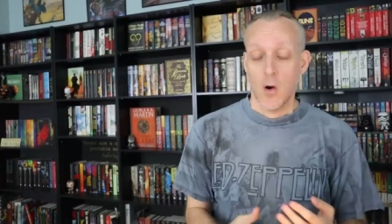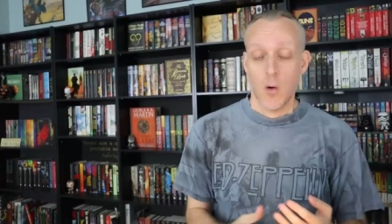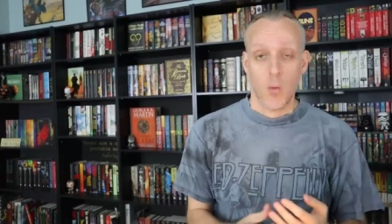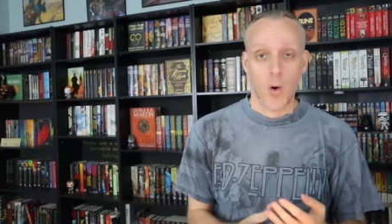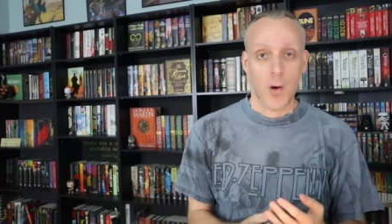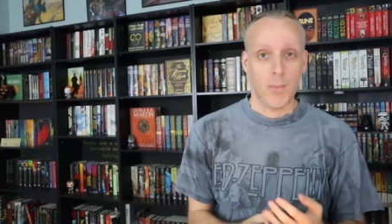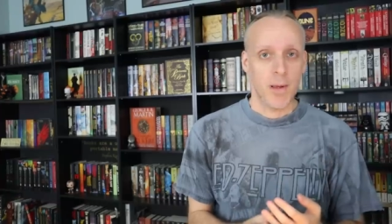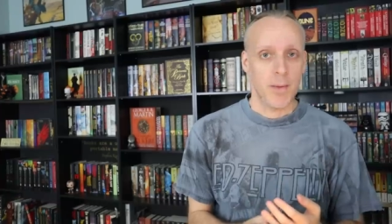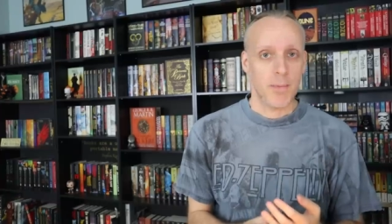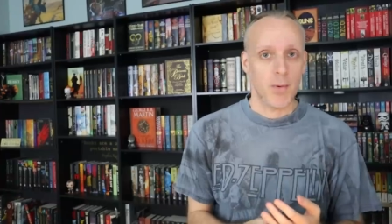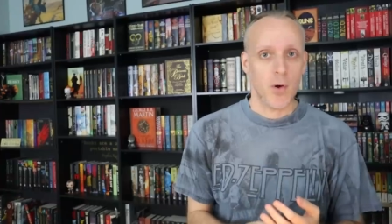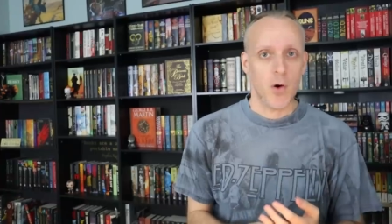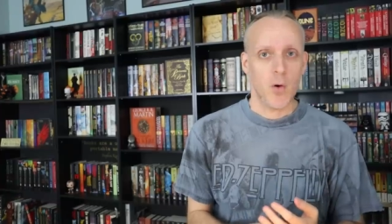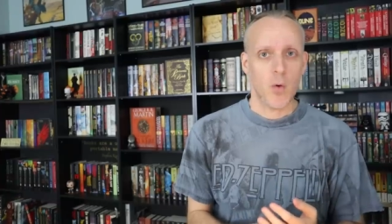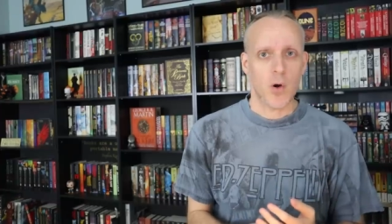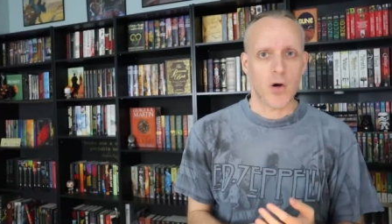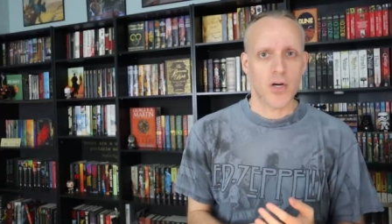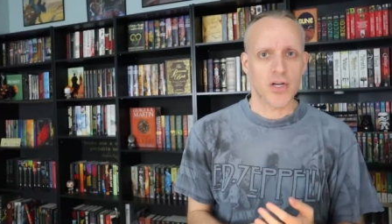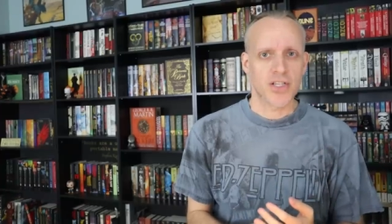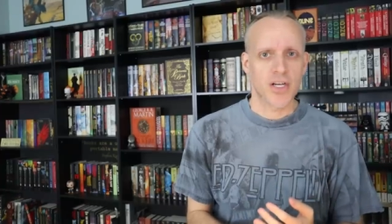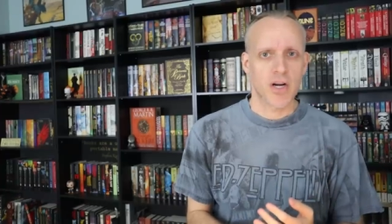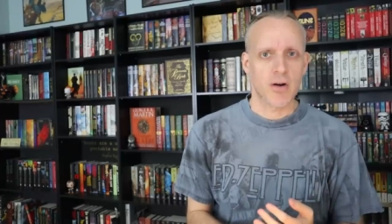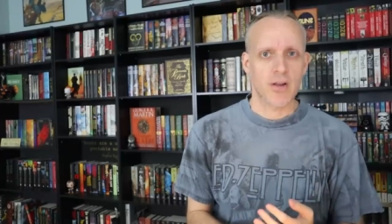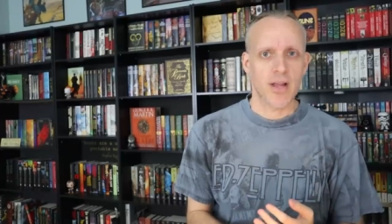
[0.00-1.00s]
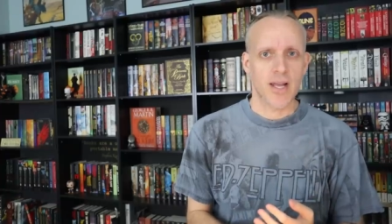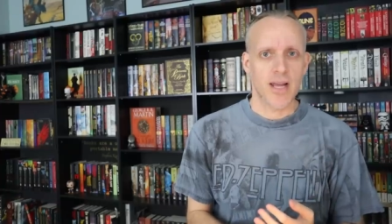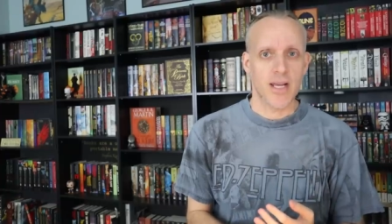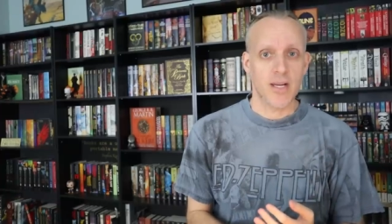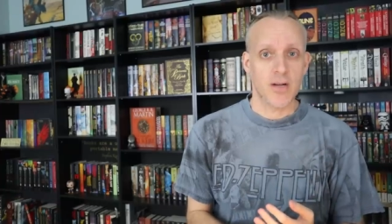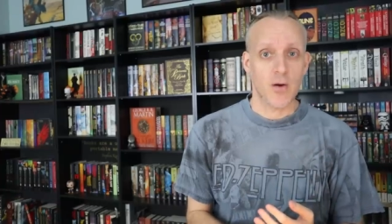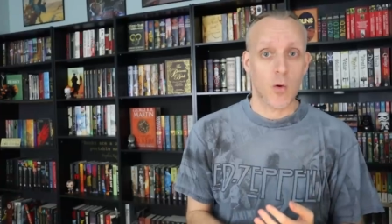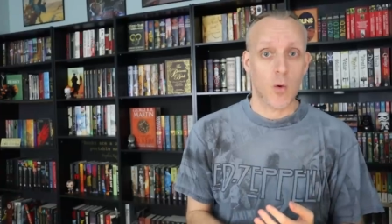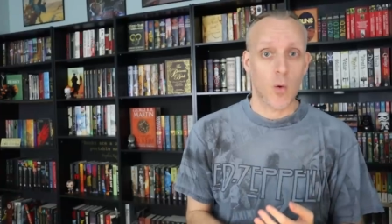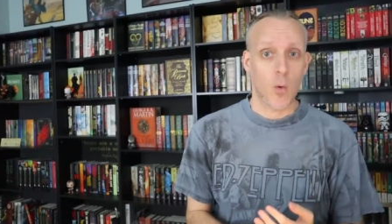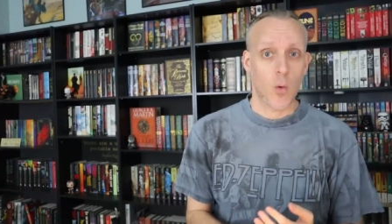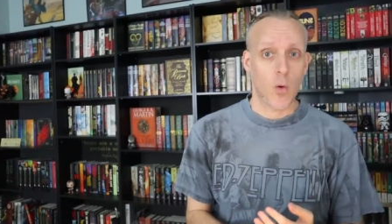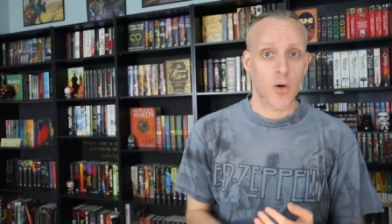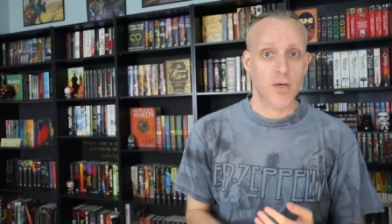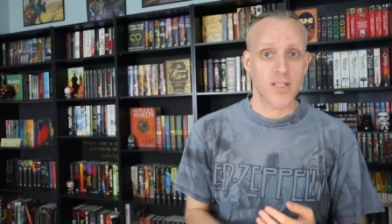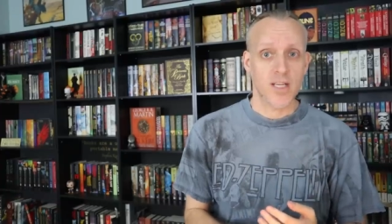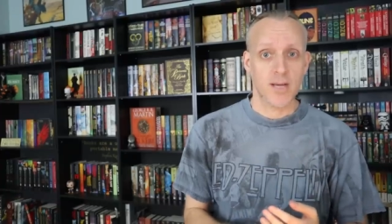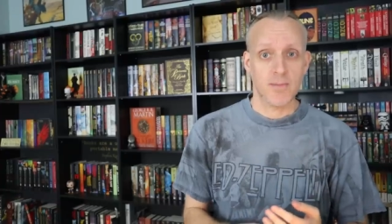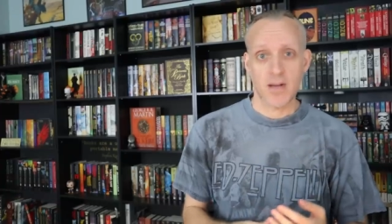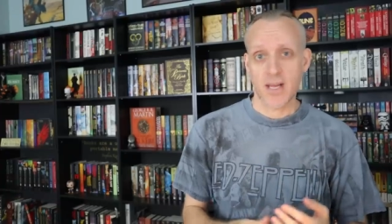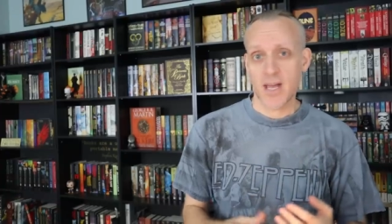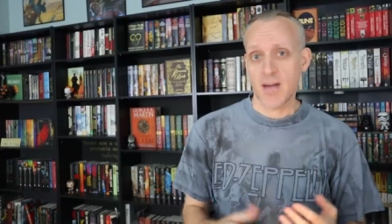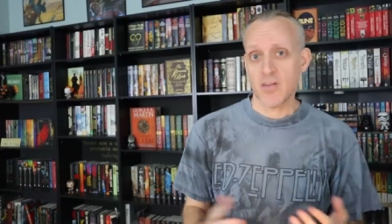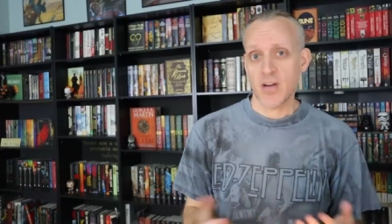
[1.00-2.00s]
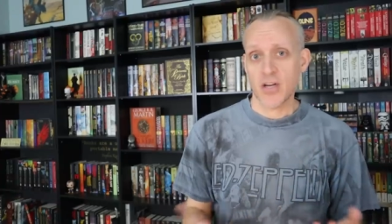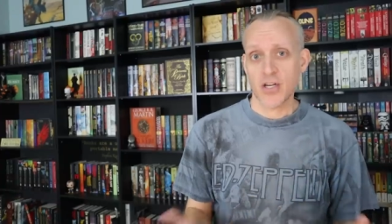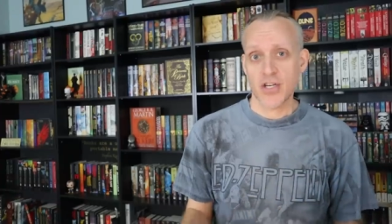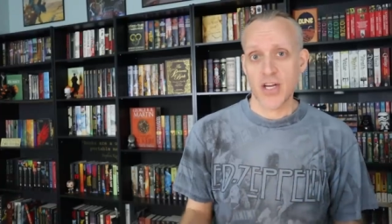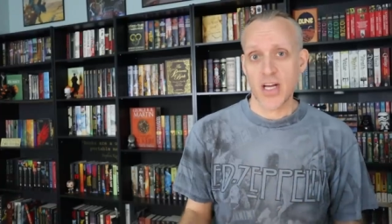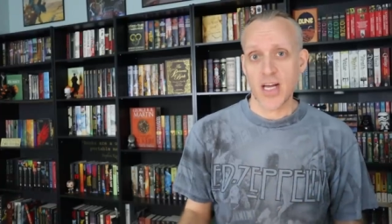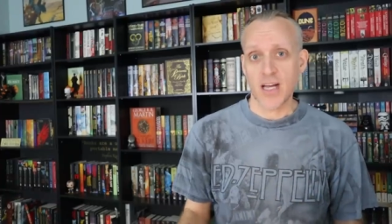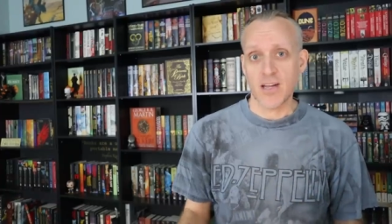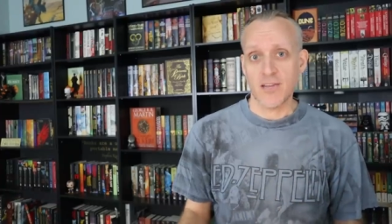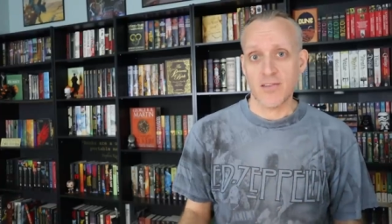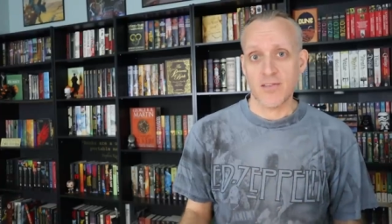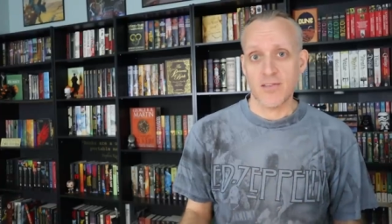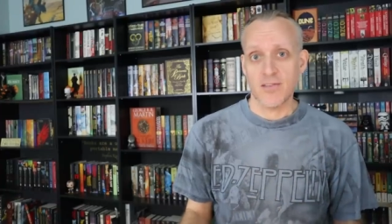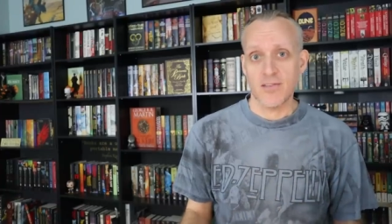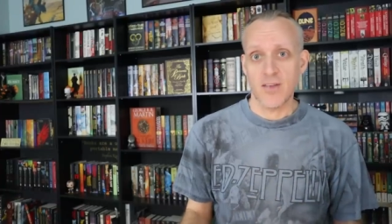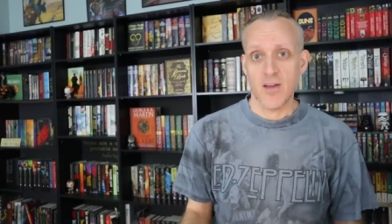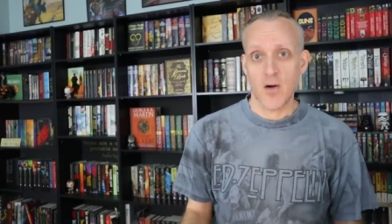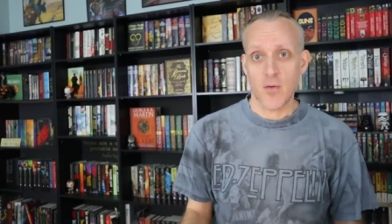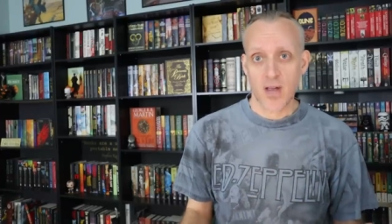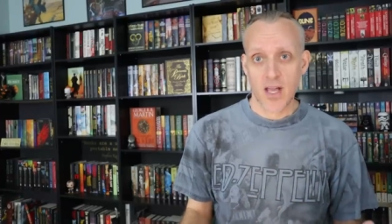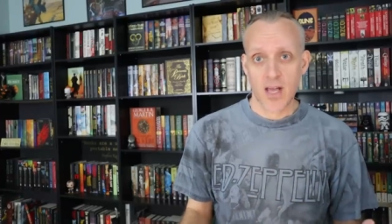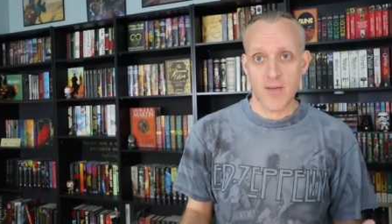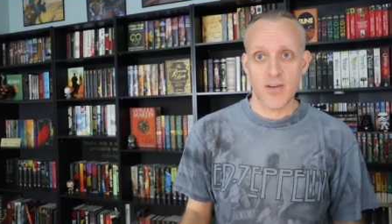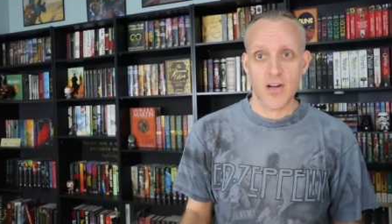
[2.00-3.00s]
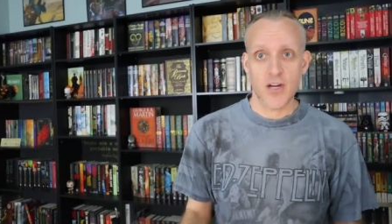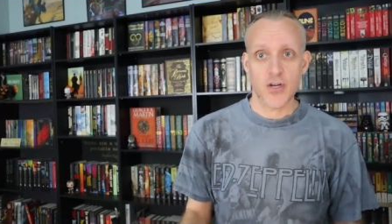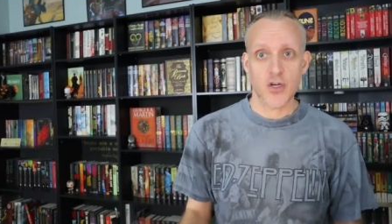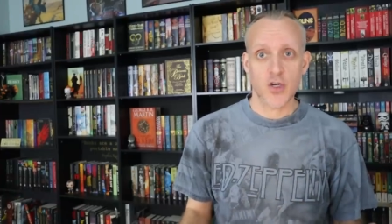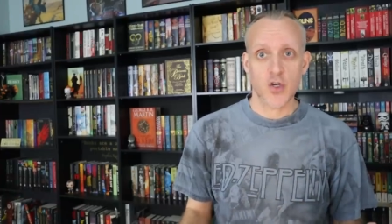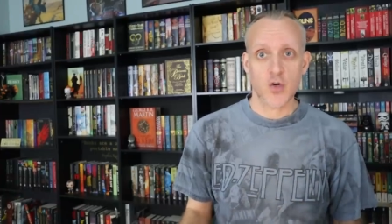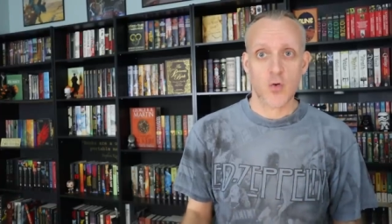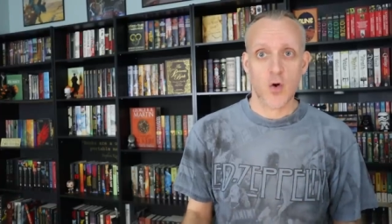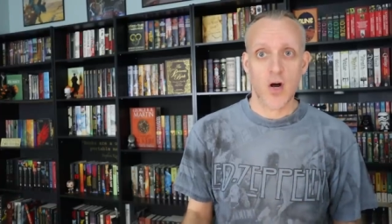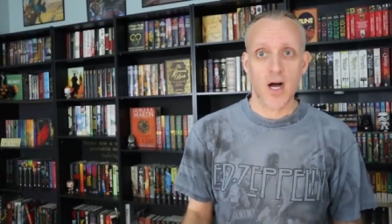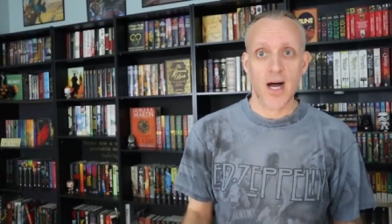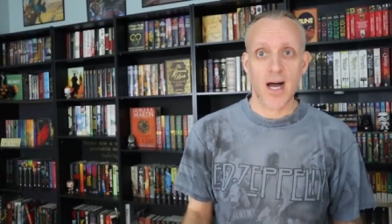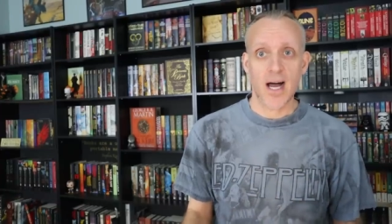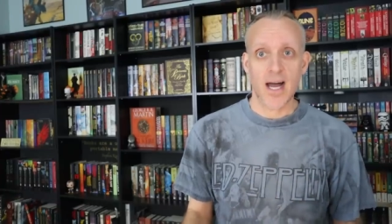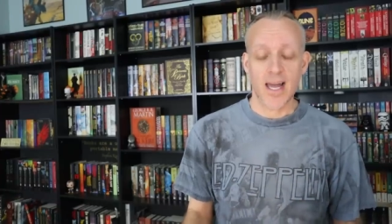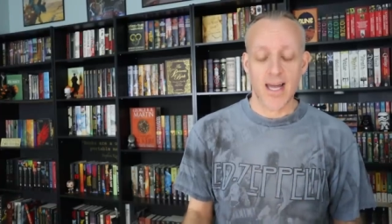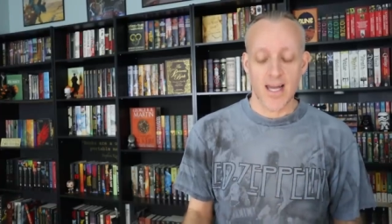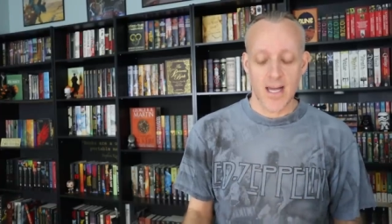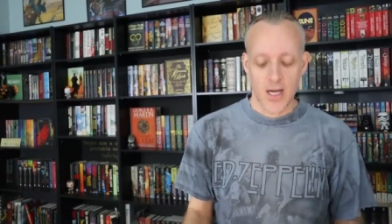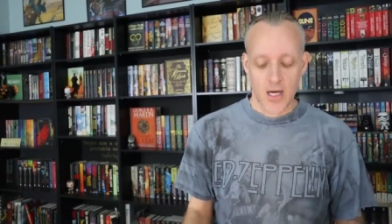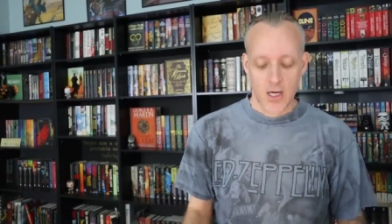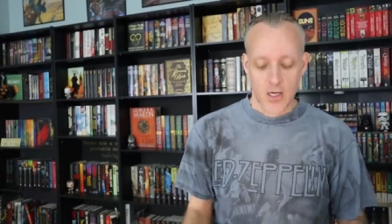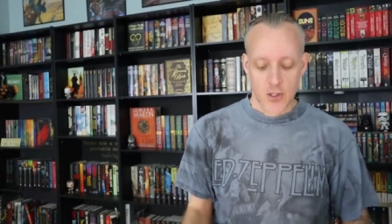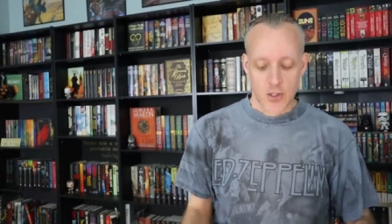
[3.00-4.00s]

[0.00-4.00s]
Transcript: where people who aren't generally into horror seem to give it a chance. They'll give it a try.